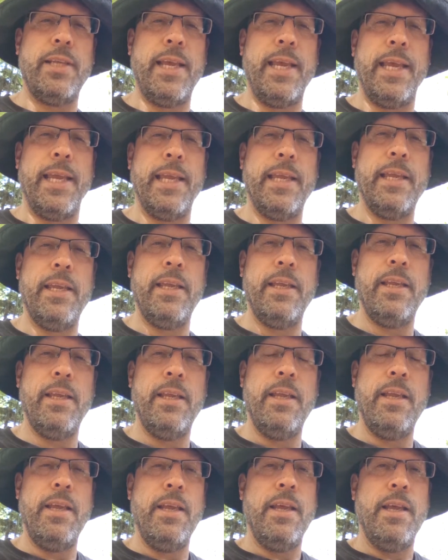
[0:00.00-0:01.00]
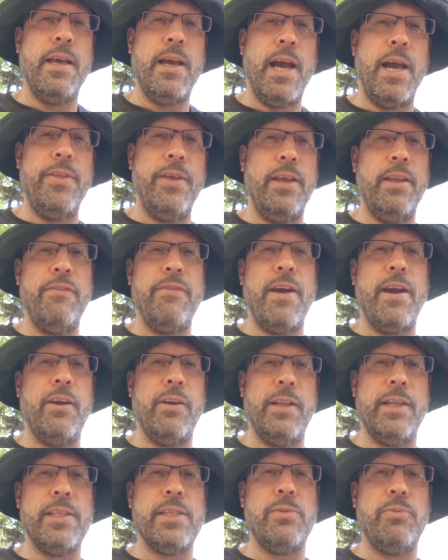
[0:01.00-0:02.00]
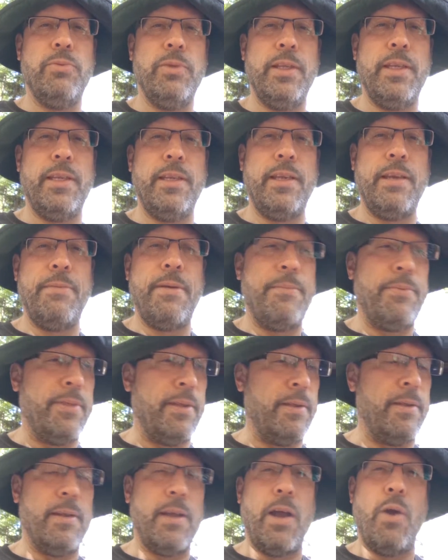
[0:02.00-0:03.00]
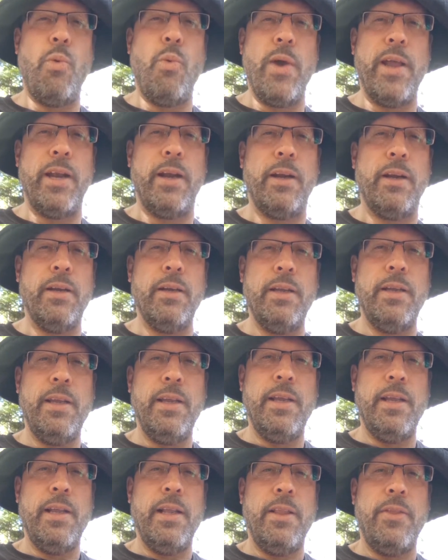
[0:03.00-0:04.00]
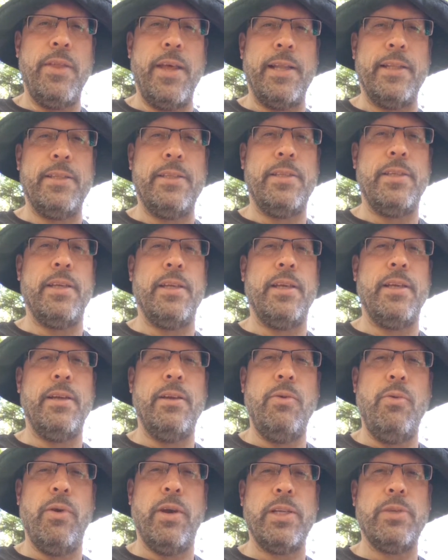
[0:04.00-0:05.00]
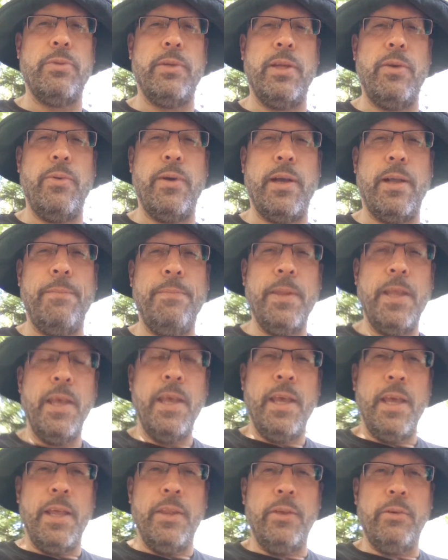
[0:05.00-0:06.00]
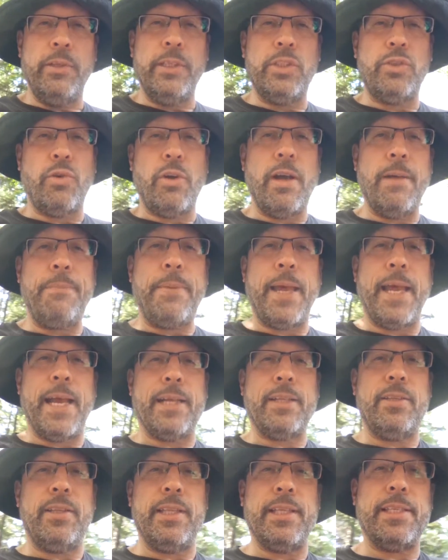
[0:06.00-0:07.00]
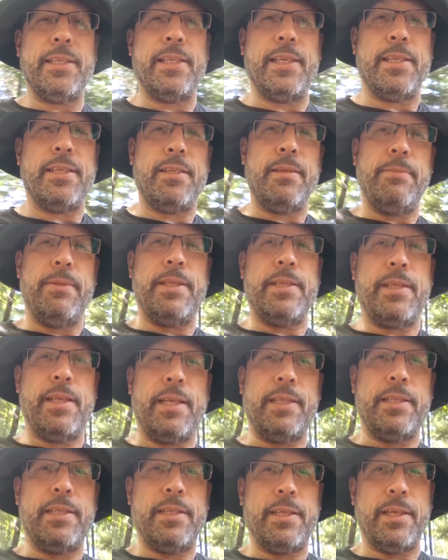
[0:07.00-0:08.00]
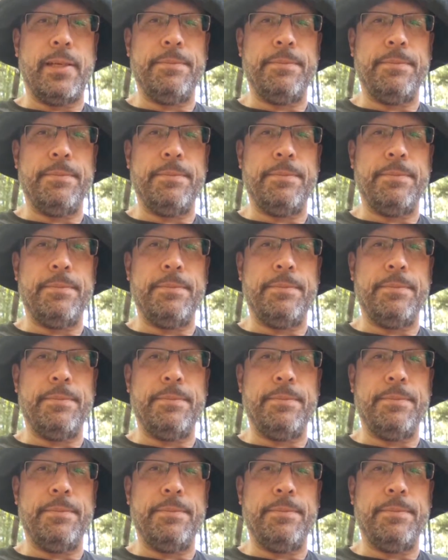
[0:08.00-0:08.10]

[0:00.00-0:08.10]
tank, I think Envirolet's really come up with a winner that works really well. The only drawback to this system is that